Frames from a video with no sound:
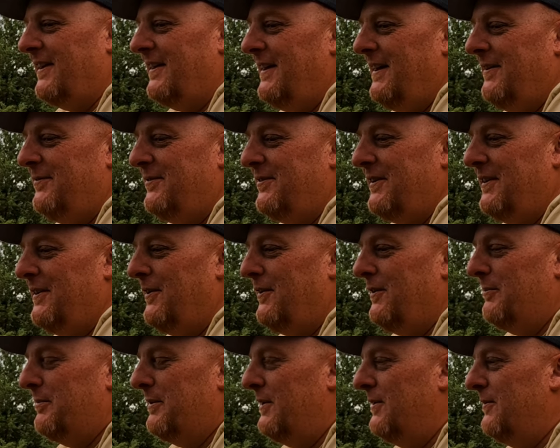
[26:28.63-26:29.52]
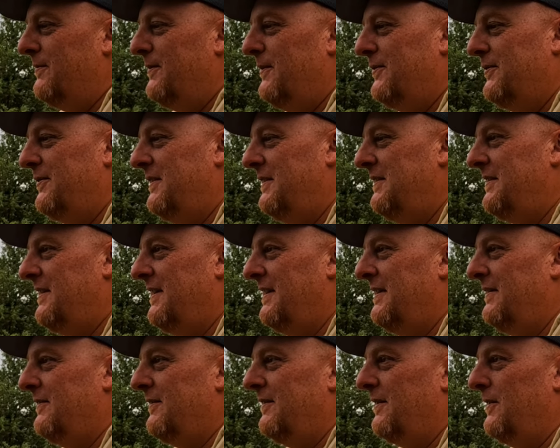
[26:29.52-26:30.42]
I love seeing all the beautiful C
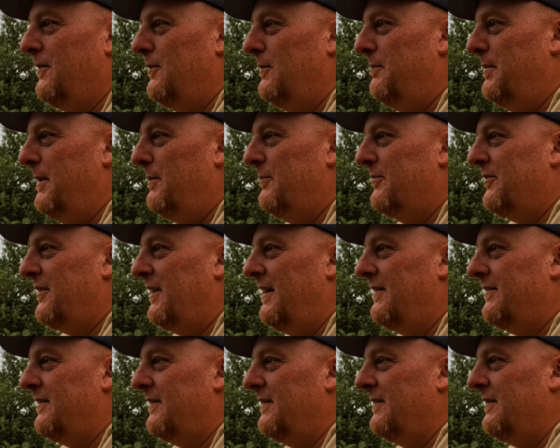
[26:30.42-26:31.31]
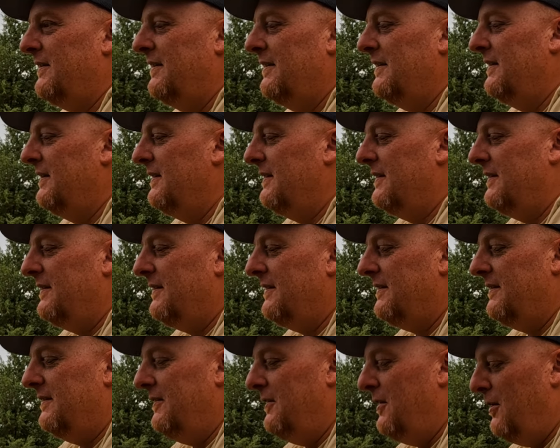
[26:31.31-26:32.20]
tens and the old bump sides. This is different, though. Nobody
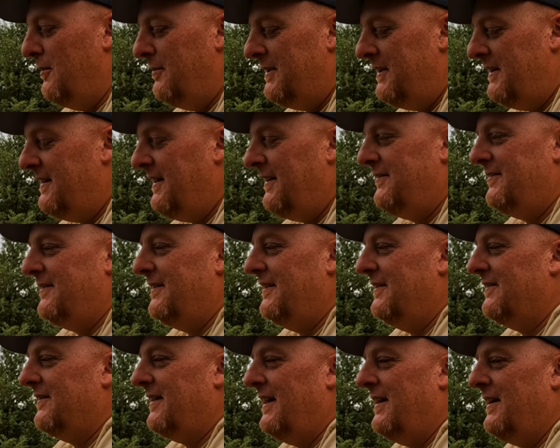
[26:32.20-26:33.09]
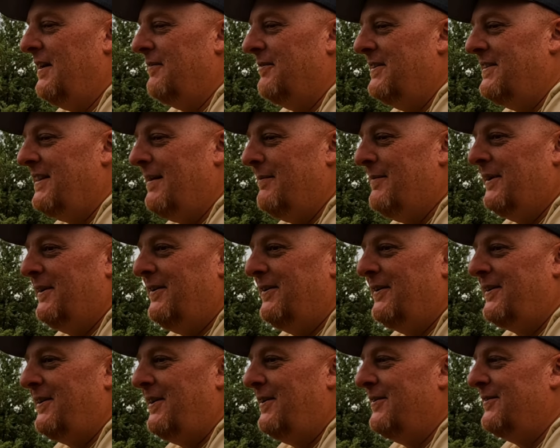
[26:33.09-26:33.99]
does this. Nobody does these, and every time I
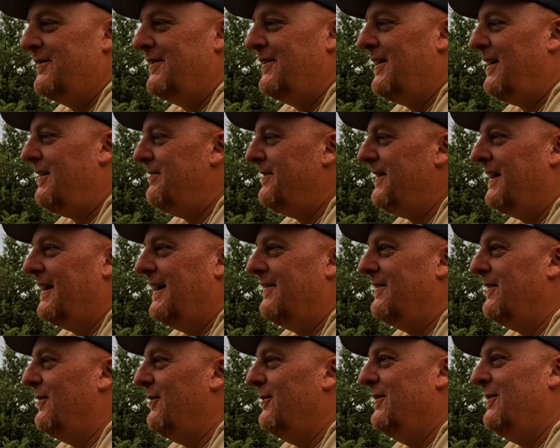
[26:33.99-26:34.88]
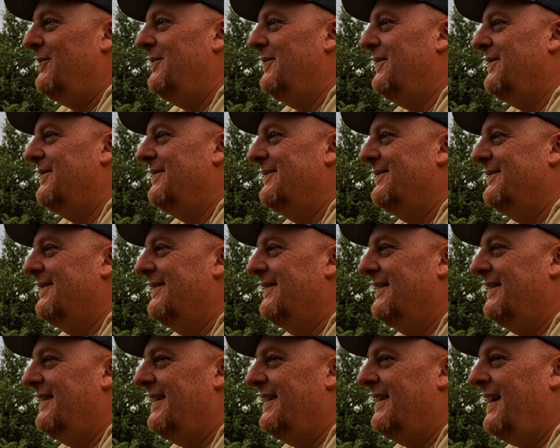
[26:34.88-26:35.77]
go to Cars and Coffee, I got the only one,
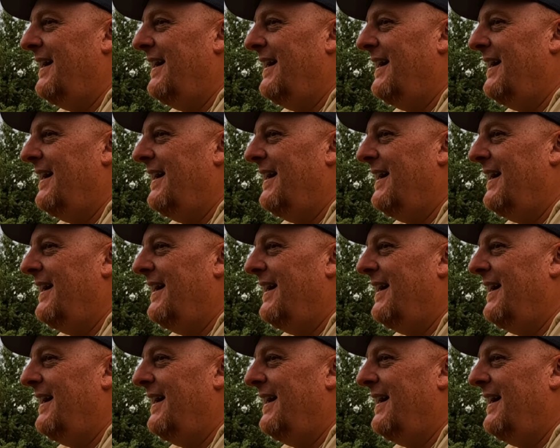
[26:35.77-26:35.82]
mm-hmm.